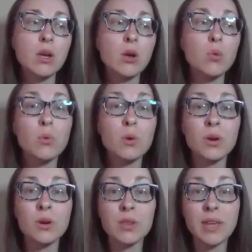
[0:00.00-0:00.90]

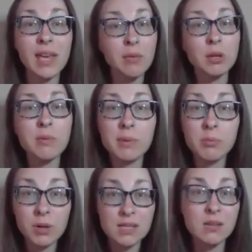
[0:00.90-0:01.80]
Were they able to be
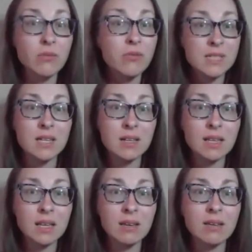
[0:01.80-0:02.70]
present
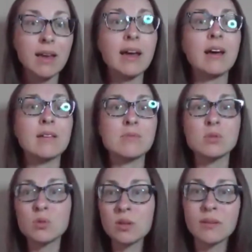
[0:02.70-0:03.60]
physically at
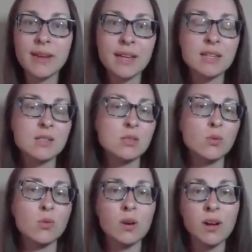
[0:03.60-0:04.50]
school events
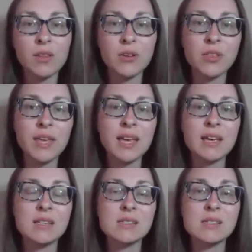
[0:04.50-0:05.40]
or other
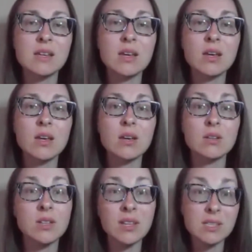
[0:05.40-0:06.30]
things?
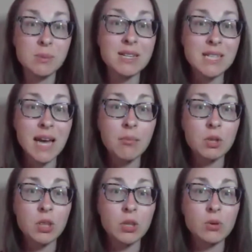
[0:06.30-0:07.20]
Did they spend time
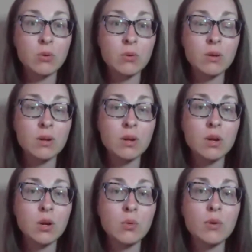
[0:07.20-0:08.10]
with you?
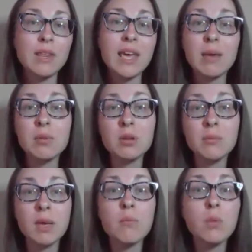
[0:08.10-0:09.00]
Were they able to
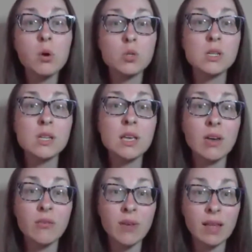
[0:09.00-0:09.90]
be emotionally
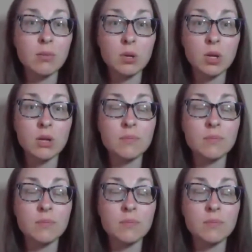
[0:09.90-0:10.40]
available?